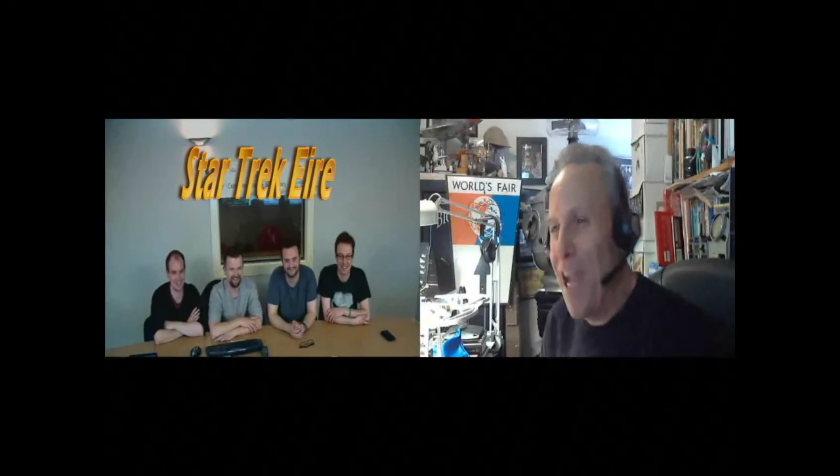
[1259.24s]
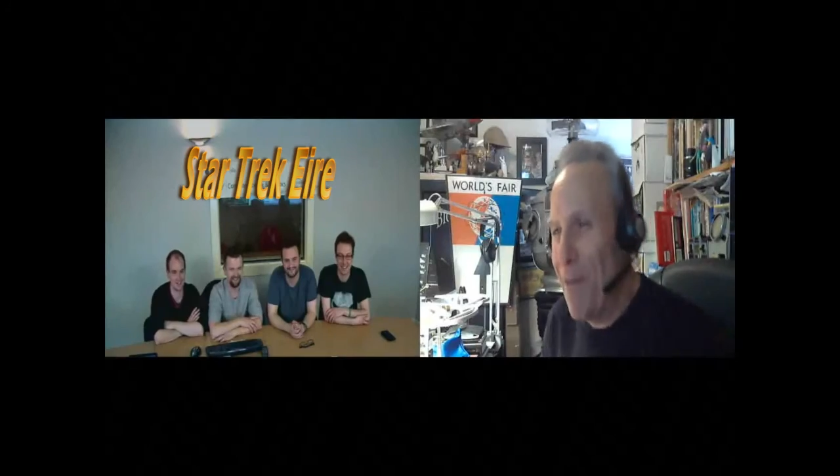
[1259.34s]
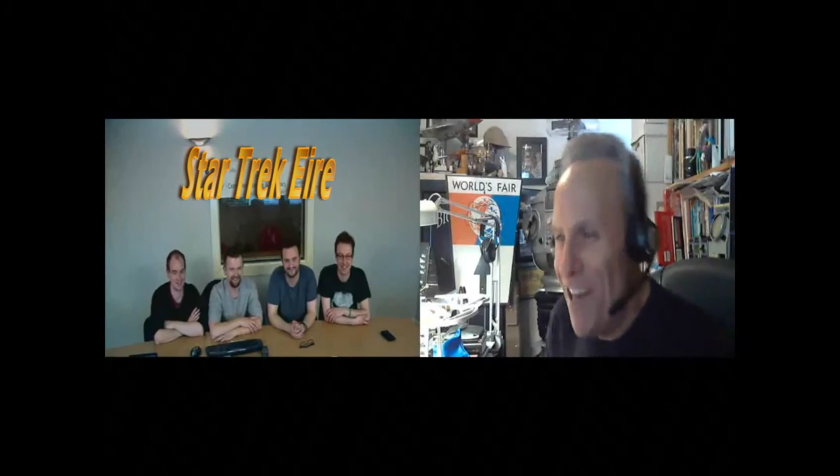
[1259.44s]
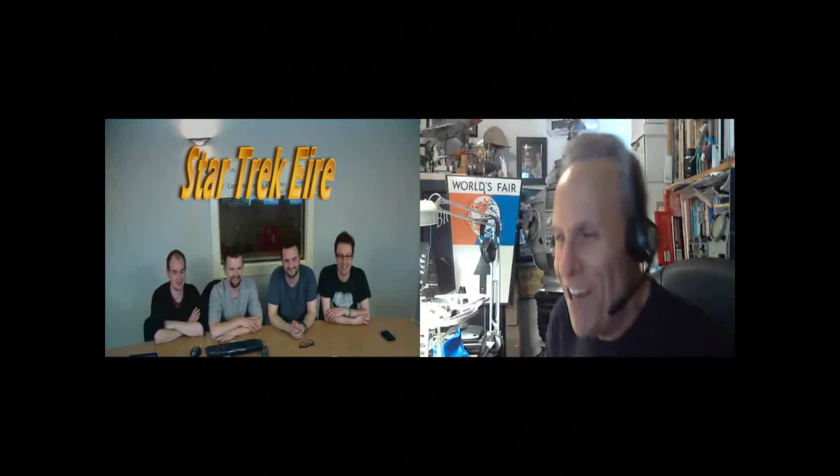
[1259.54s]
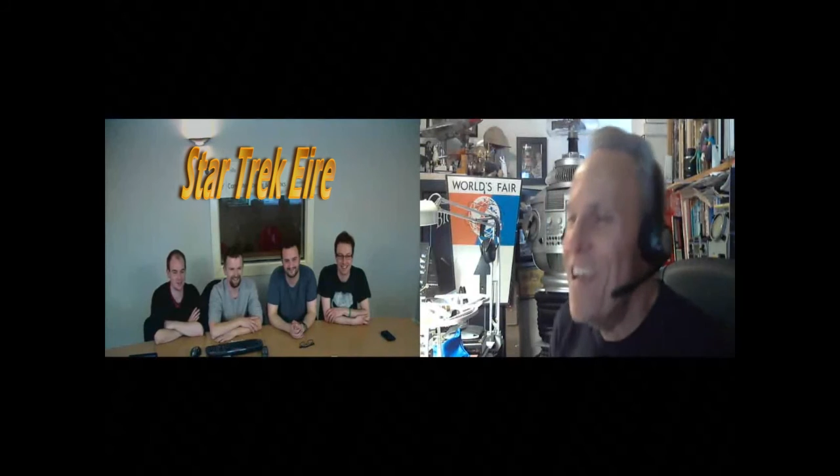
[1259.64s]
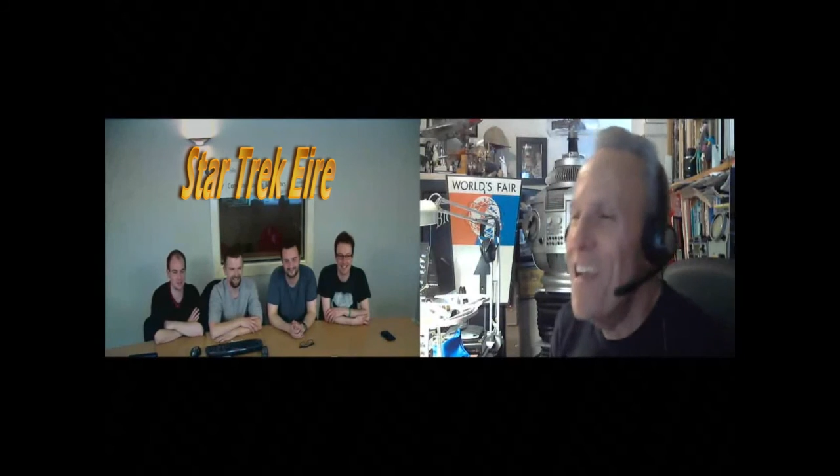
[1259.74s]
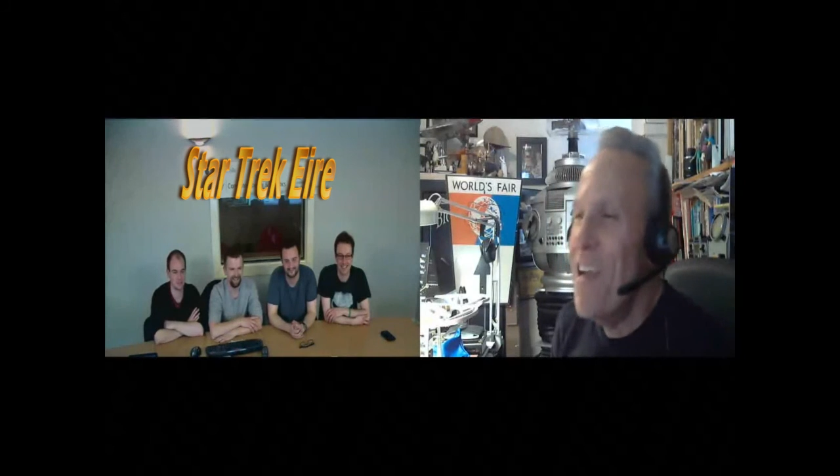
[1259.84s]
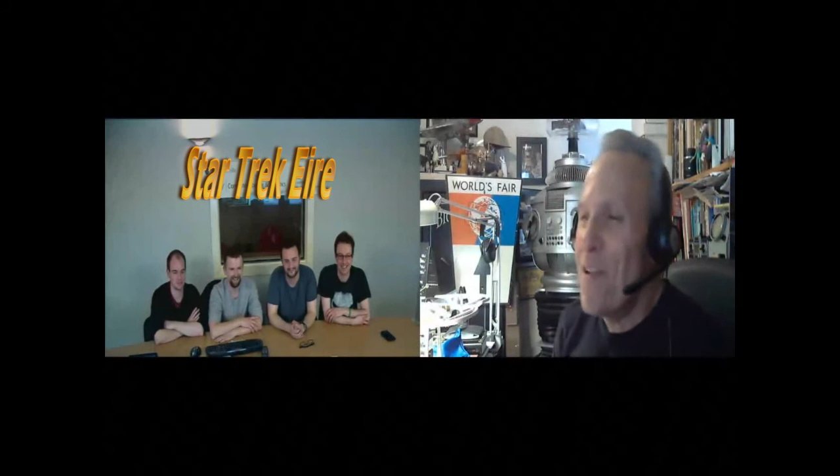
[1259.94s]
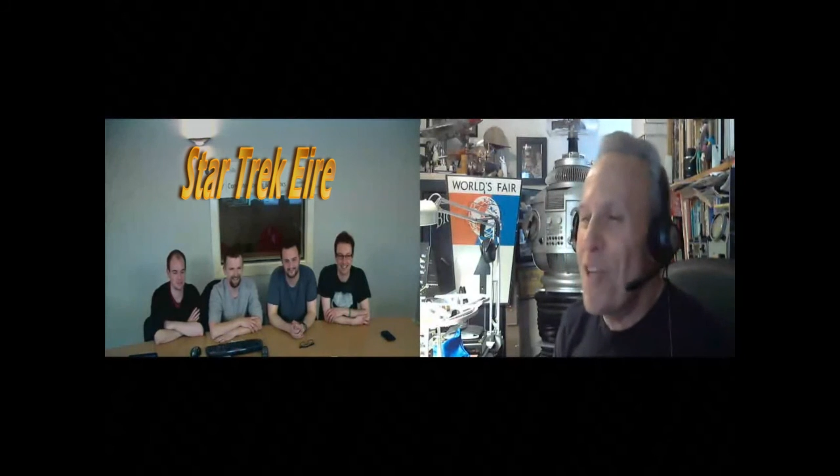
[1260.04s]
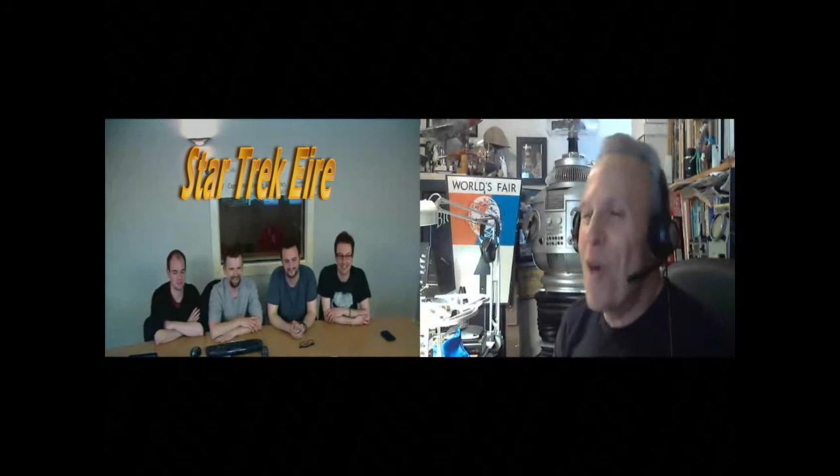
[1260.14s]
Blackman,
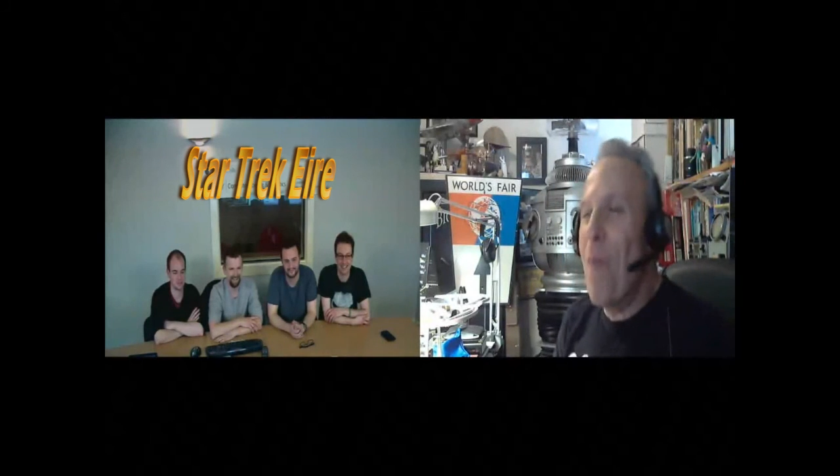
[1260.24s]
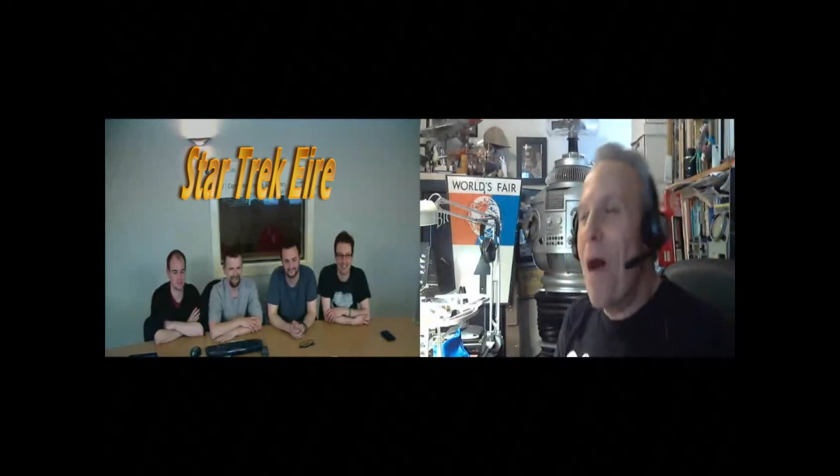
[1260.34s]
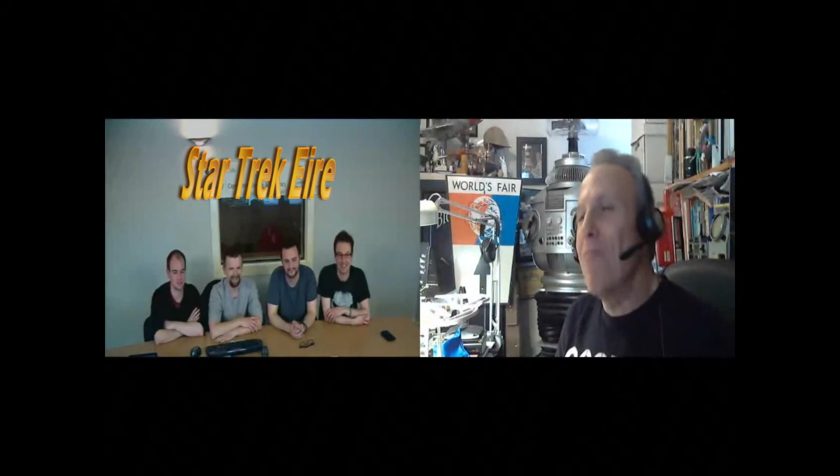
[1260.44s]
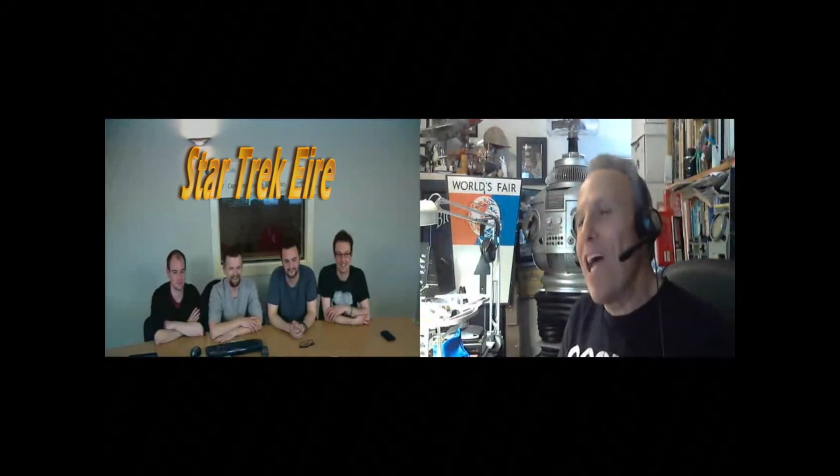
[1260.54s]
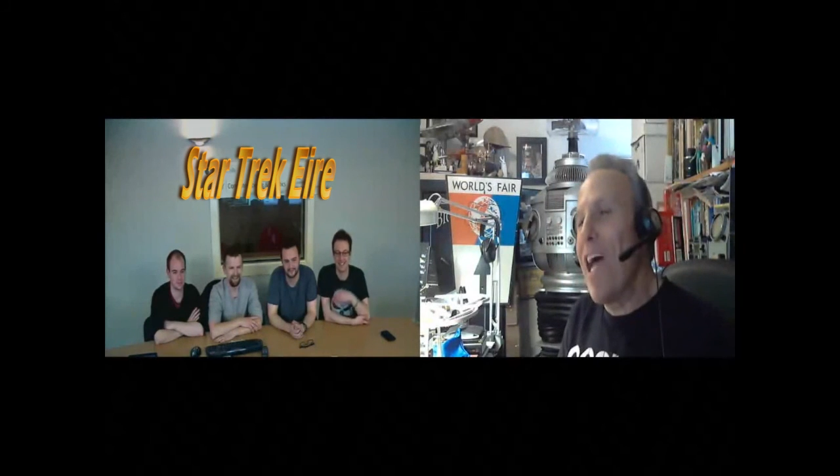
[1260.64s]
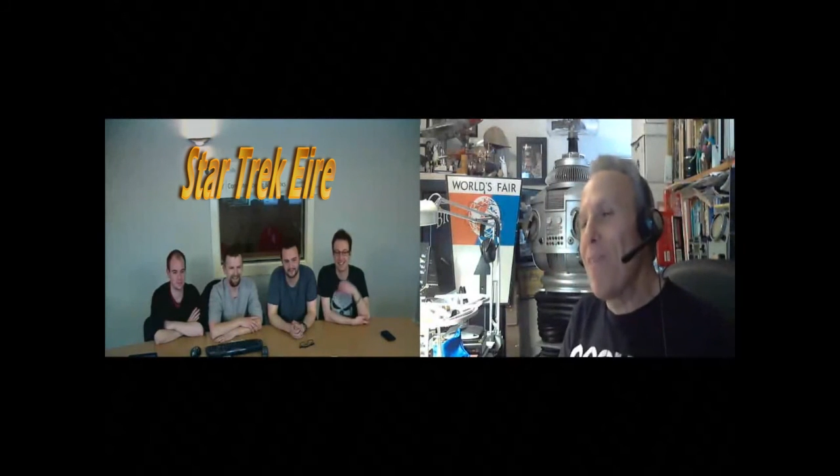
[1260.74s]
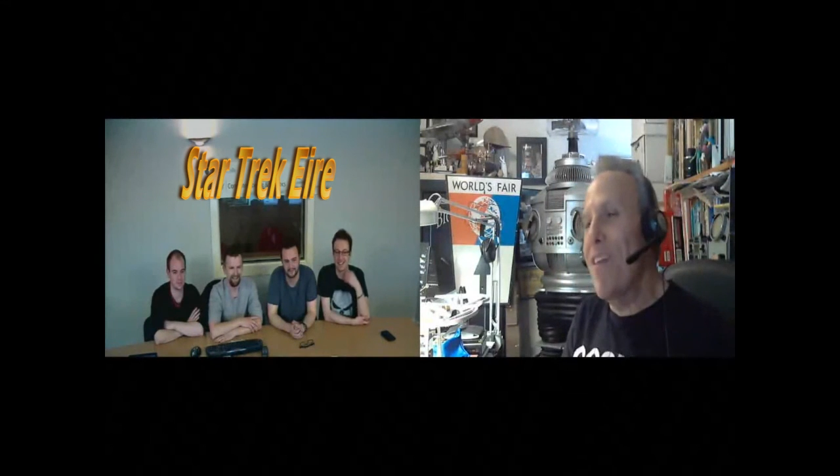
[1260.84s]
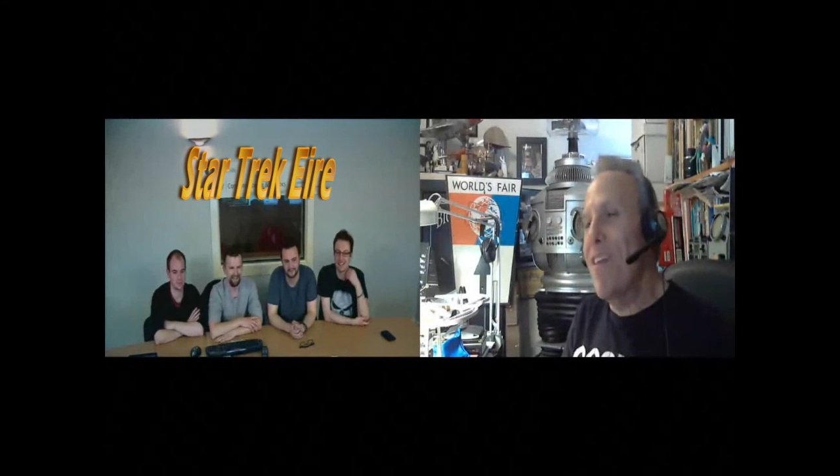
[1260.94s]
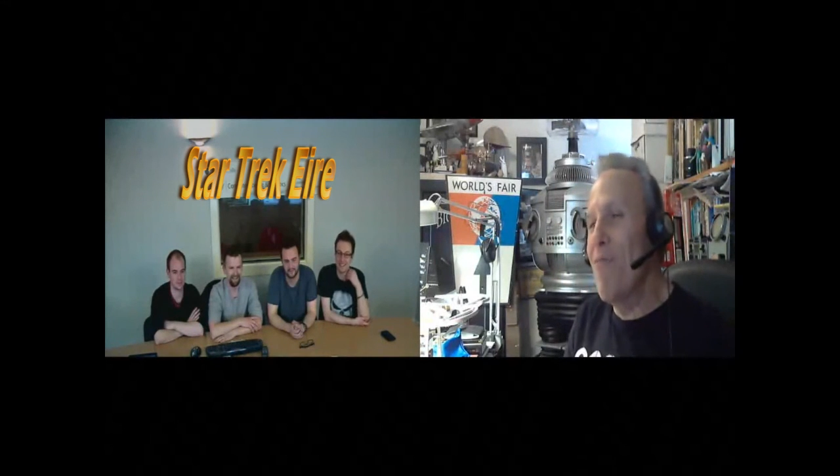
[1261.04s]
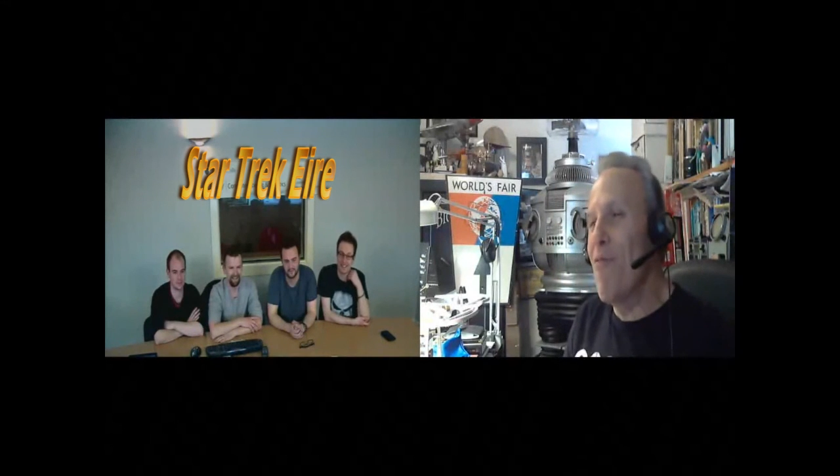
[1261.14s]
Bob
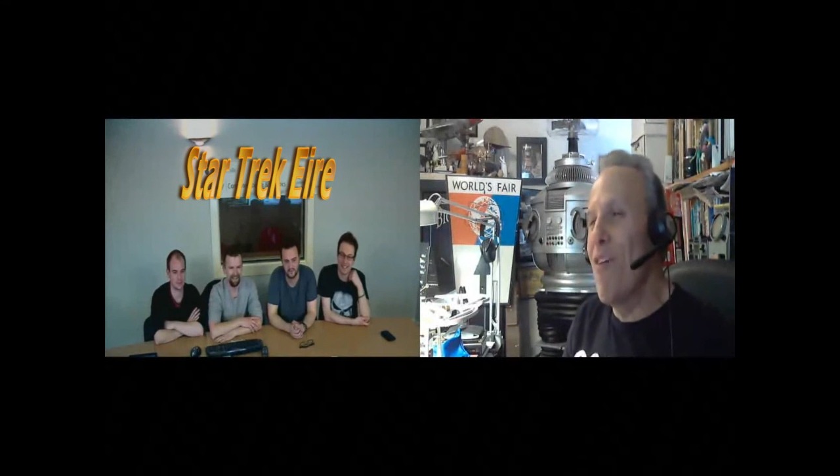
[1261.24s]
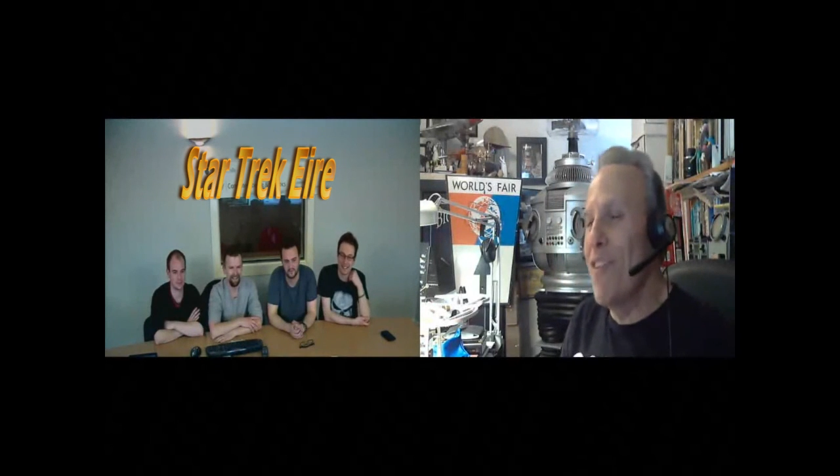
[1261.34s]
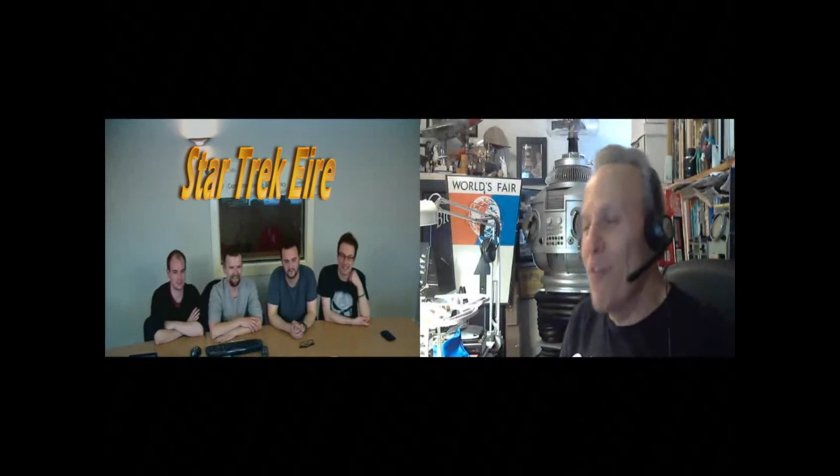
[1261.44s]
Blackman,